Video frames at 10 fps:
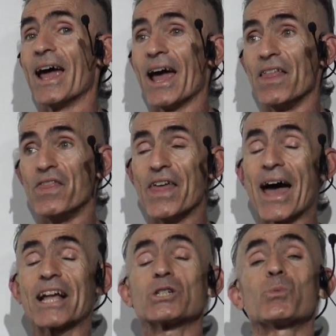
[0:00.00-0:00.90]
And
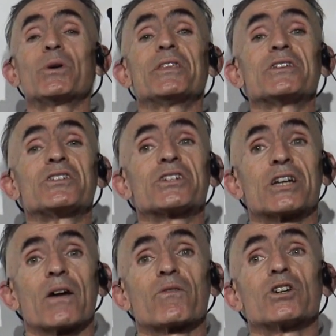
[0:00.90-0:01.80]
that's when the
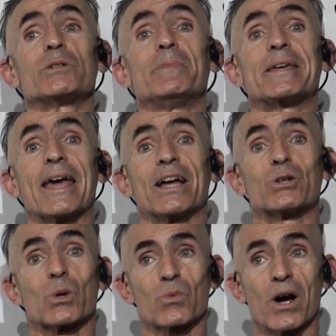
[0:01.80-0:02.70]
discoveries began
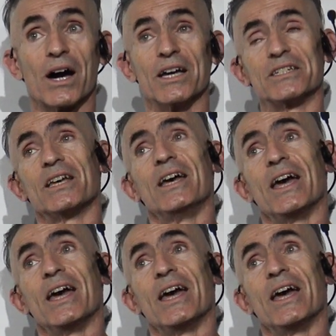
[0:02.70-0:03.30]
to arise.